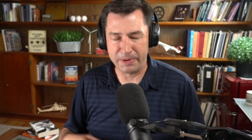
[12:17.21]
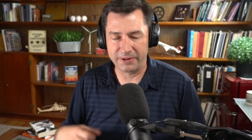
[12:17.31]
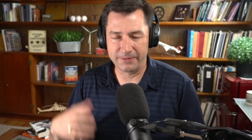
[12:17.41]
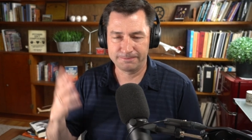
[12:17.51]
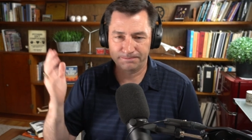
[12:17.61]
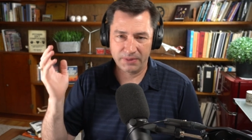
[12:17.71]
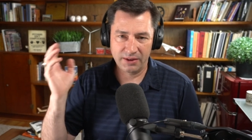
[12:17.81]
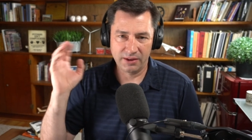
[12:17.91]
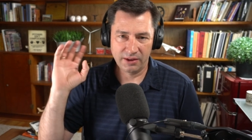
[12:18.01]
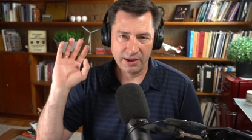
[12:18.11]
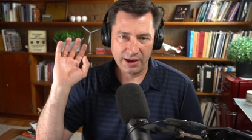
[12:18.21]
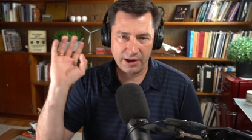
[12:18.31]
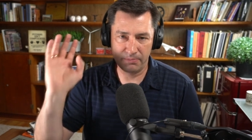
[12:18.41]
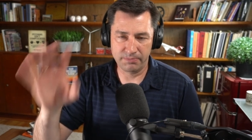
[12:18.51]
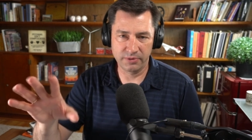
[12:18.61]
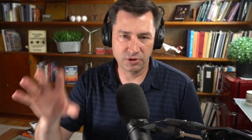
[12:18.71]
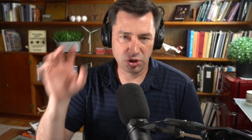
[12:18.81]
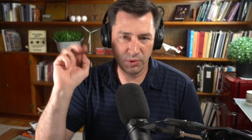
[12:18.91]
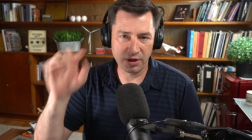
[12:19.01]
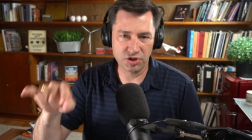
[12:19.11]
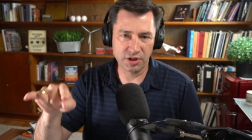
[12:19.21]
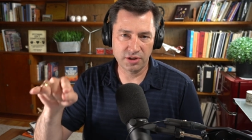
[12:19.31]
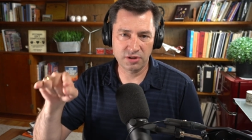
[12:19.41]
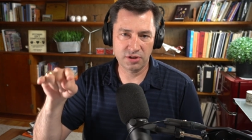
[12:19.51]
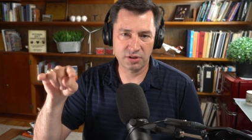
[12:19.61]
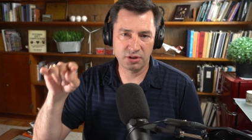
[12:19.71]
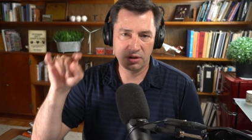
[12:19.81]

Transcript: But uh, it had a two engines,